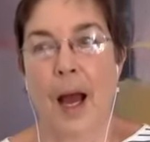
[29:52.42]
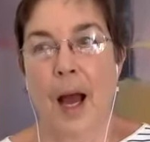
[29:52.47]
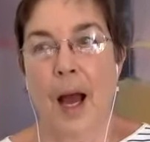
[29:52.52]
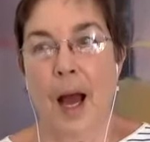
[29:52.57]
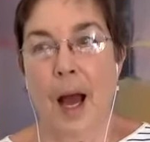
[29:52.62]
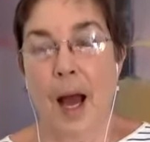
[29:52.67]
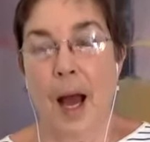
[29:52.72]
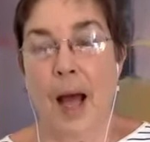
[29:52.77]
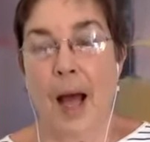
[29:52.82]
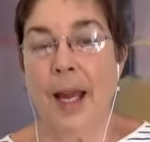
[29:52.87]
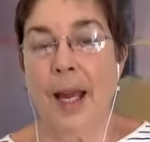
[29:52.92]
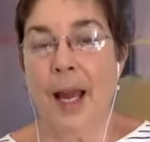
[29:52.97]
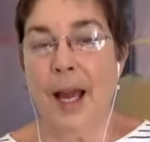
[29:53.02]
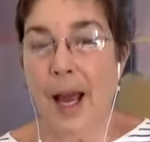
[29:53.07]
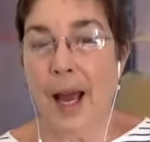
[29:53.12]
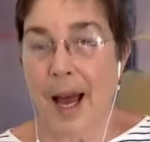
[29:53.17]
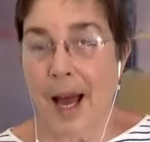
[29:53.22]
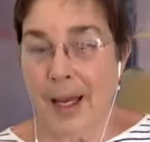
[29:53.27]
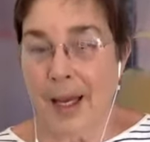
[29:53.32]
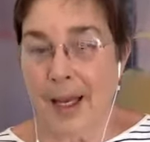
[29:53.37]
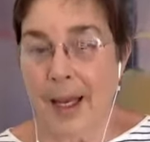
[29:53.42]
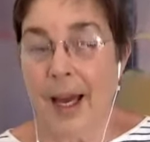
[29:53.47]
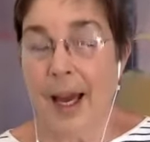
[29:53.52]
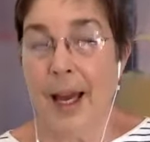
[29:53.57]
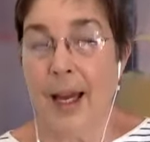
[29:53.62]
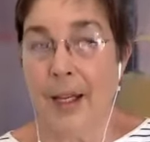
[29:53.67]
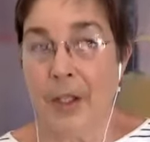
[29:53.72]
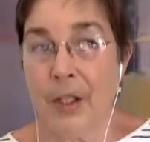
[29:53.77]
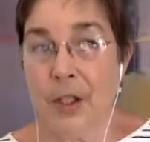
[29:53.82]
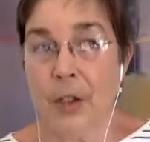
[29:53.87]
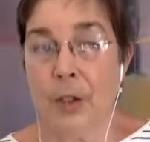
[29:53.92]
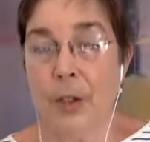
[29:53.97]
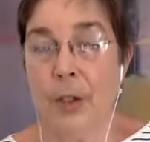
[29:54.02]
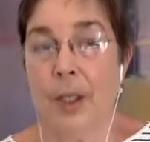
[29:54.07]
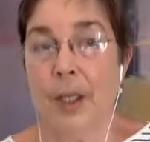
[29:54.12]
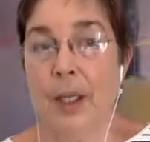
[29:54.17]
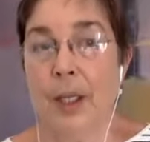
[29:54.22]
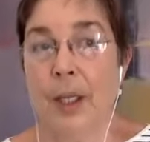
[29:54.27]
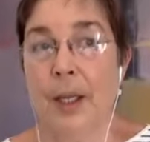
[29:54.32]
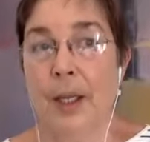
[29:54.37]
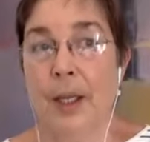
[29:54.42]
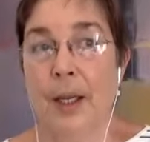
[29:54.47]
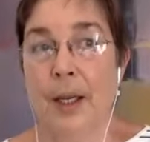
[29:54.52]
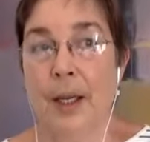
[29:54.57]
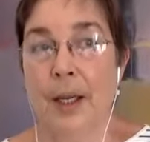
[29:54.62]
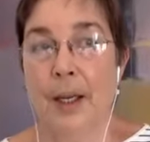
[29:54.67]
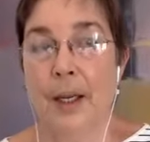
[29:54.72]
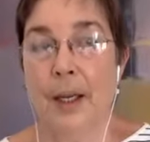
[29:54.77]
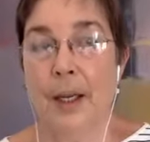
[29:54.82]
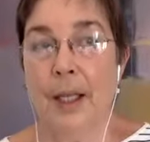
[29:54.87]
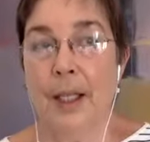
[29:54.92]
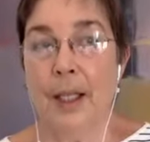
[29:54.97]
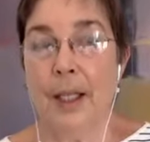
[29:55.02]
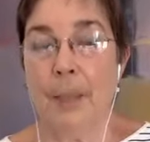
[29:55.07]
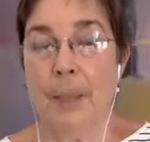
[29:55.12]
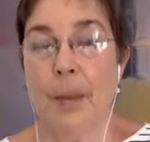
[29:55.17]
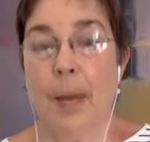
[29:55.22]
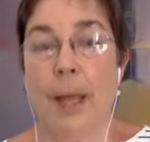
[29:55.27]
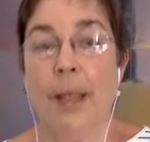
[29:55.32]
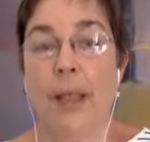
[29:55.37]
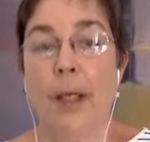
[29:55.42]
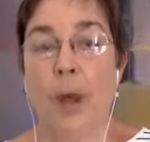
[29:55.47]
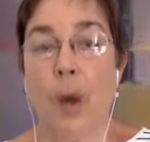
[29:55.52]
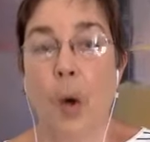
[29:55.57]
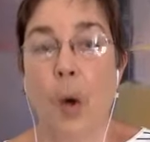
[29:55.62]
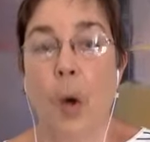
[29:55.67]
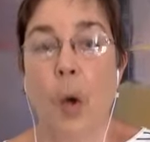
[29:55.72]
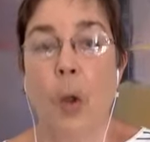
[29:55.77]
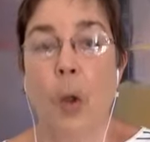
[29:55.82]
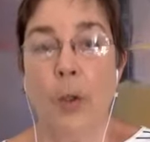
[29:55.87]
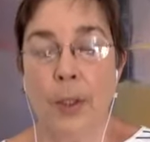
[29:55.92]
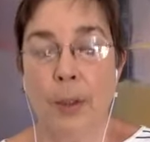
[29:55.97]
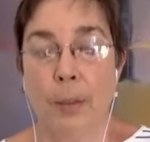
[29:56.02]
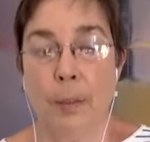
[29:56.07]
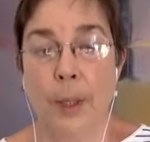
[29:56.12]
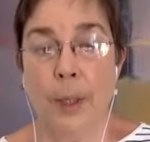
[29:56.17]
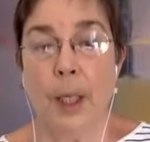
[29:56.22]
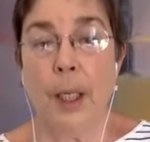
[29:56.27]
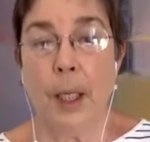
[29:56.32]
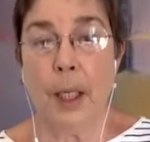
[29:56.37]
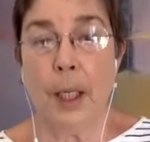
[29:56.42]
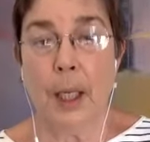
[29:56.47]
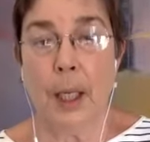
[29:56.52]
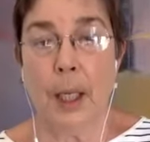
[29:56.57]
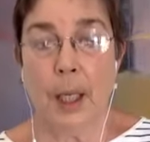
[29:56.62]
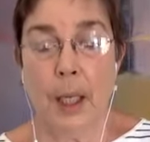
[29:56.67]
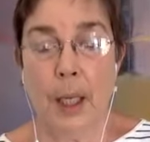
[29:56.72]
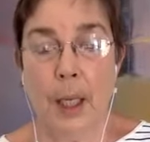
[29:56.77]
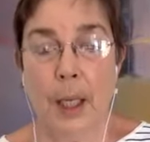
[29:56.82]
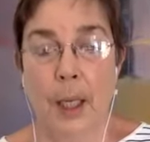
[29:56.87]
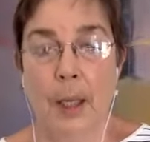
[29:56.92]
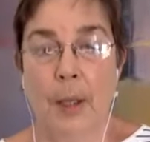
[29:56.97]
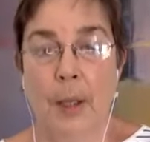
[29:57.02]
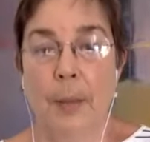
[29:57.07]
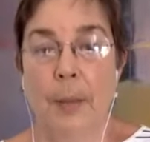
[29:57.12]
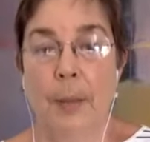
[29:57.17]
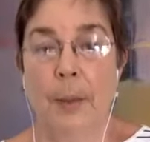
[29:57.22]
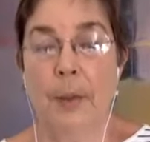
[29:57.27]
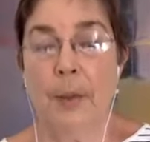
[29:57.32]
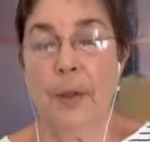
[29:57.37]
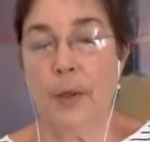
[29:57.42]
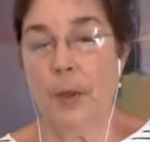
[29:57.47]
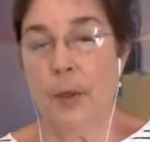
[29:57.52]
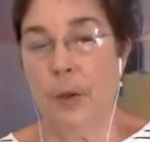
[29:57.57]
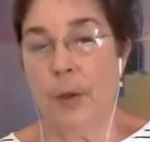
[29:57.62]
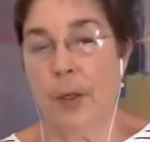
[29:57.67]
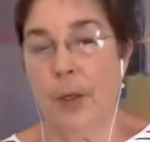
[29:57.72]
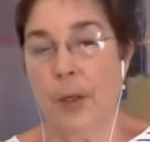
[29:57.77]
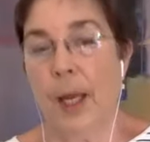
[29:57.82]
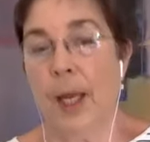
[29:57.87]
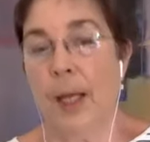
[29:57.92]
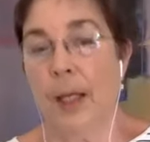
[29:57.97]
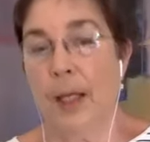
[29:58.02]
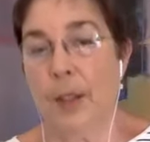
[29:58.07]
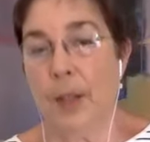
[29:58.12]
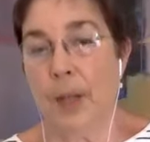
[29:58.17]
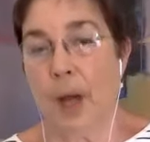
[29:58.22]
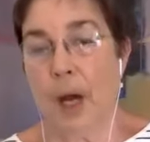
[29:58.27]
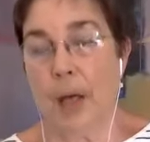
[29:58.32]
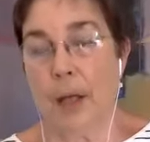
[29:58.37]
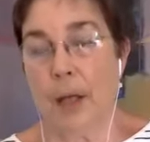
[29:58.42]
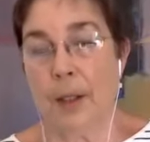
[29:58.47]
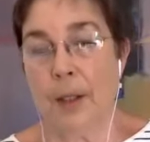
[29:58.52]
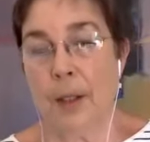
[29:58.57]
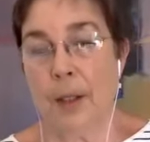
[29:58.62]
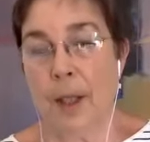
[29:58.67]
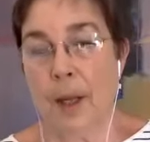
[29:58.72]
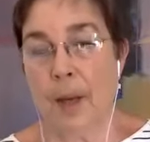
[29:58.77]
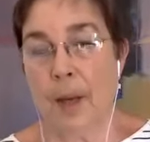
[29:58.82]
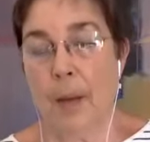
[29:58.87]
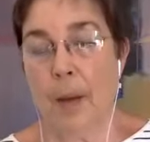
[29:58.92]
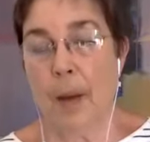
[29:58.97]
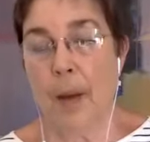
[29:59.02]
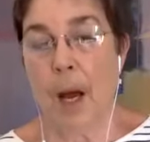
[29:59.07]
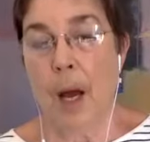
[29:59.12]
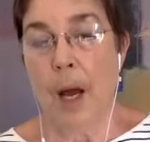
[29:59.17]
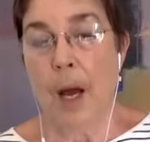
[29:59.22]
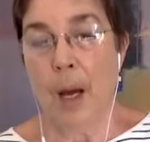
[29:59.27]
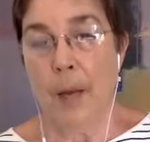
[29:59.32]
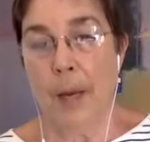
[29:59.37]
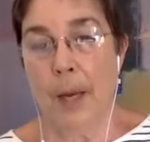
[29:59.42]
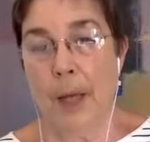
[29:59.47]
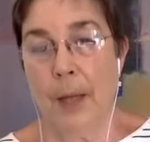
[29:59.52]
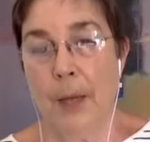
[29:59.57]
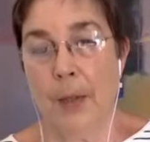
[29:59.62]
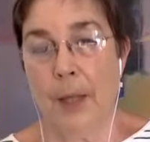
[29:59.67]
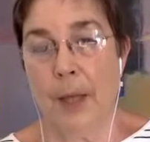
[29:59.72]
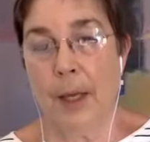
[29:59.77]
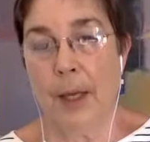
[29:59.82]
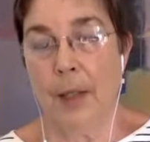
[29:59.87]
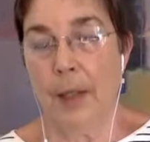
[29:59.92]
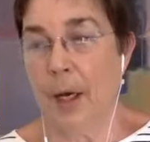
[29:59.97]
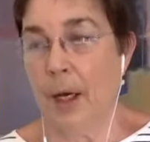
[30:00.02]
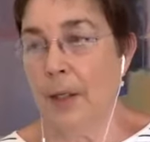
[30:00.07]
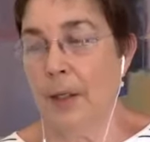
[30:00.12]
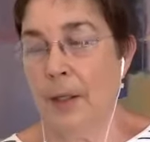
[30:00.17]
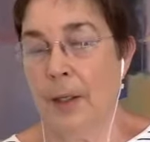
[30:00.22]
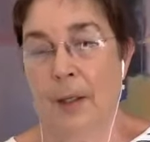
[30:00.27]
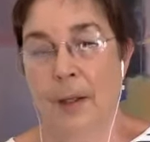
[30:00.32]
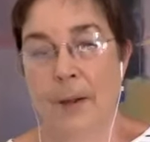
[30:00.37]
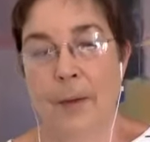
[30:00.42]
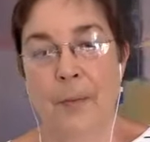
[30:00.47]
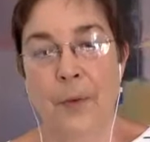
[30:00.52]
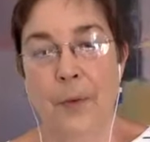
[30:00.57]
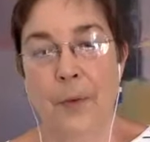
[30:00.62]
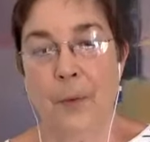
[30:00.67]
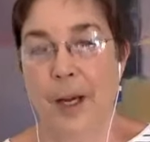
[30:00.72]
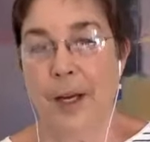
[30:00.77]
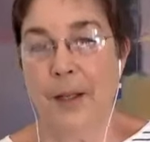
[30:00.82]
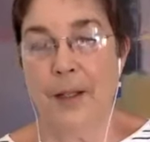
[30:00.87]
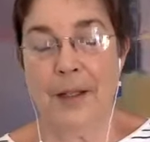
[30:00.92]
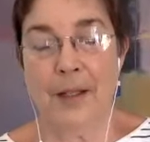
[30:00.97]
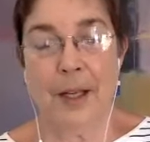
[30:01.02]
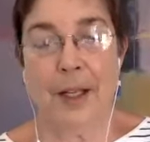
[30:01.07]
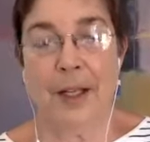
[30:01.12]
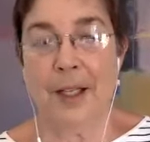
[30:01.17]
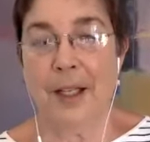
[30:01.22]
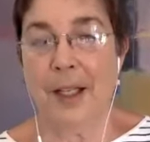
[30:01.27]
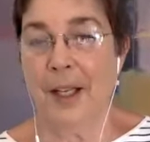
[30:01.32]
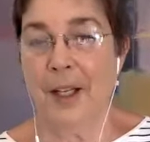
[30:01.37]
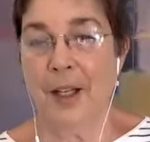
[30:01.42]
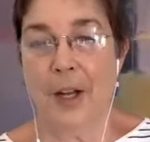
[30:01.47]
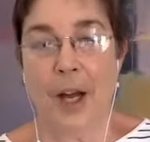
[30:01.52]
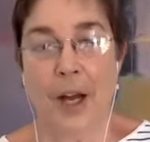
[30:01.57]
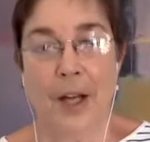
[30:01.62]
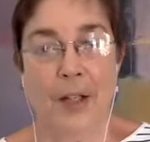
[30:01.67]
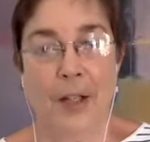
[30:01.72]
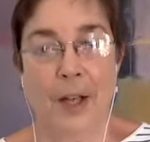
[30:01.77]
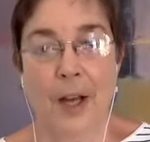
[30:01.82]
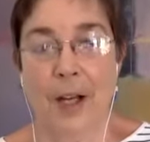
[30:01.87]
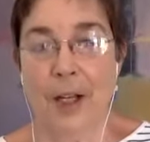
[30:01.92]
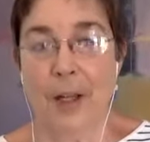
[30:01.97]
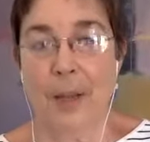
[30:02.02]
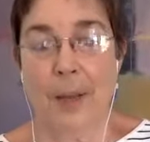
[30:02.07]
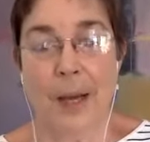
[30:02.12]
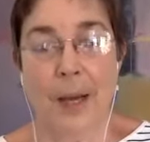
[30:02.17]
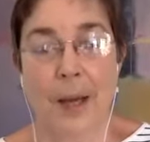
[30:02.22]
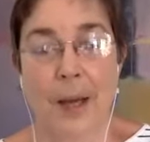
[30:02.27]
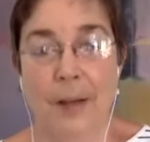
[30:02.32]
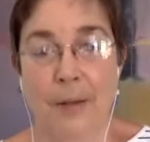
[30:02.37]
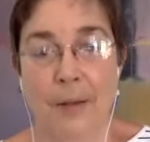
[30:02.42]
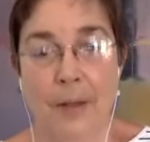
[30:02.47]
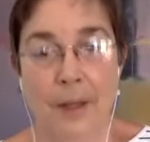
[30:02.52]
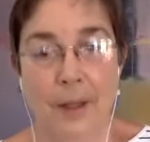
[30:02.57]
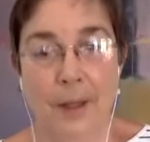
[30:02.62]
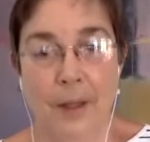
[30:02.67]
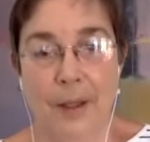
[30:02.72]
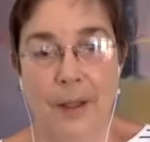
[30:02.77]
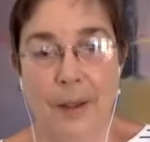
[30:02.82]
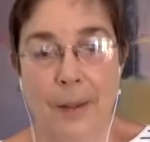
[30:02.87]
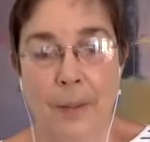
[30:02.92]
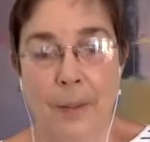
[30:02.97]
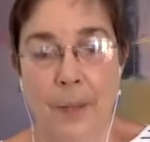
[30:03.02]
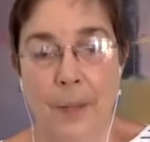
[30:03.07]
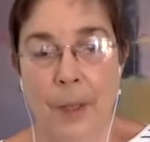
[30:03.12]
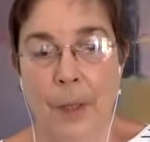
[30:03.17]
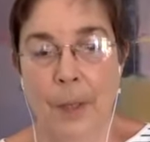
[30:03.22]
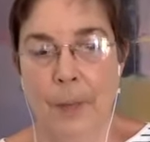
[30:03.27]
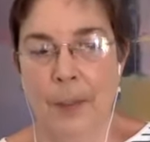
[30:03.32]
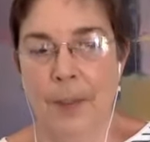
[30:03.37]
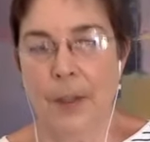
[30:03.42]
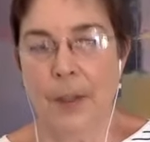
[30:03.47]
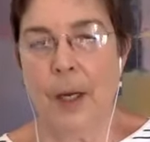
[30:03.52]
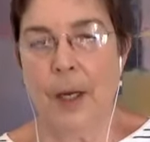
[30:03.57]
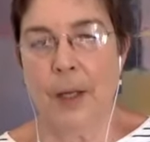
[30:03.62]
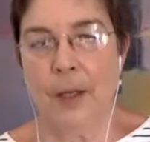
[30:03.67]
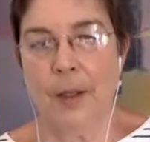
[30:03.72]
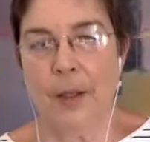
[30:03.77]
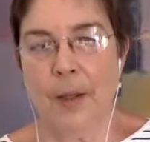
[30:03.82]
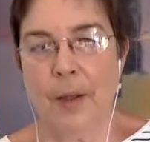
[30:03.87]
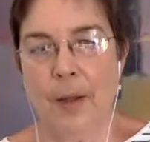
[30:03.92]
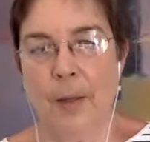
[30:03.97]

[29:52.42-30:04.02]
I actually, it's my goal to be the person who can talk to them about that. Not, right, Zen again, not talk them out of it, but talk to them